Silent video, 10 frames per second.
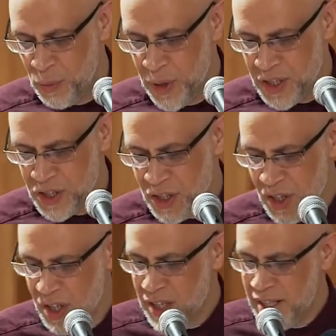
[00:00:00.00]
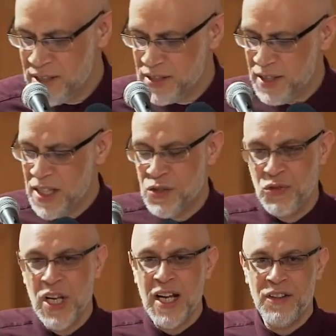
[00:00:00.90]
which is
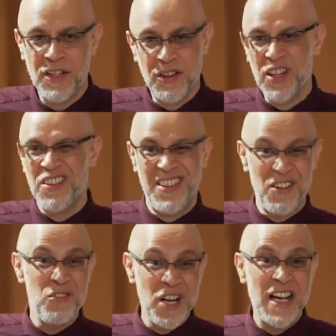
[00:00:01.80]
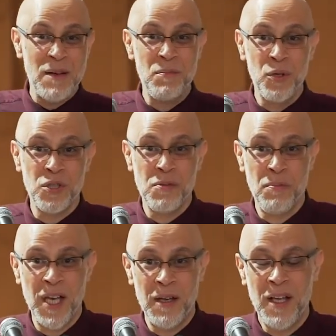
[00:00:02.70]
really the really important
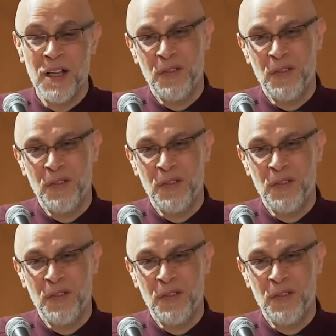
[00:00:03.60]
bit.